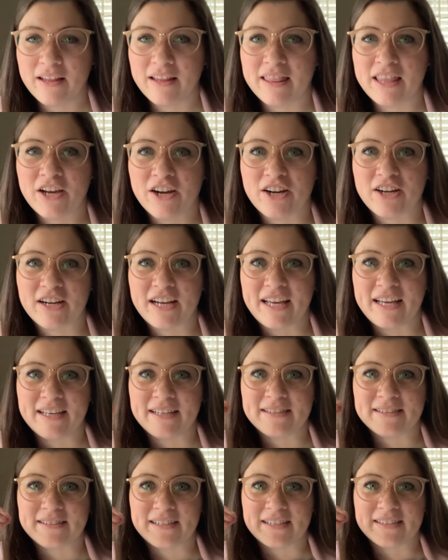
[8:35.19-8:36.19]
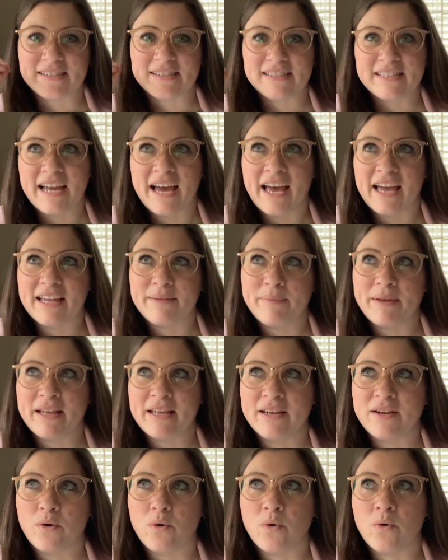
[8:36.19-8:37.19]
there is a
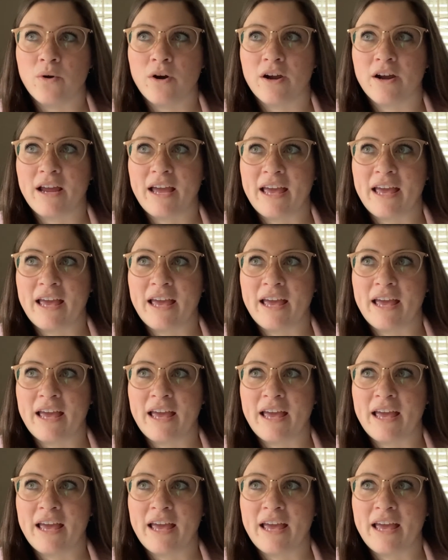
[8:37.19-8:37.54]
stagnant or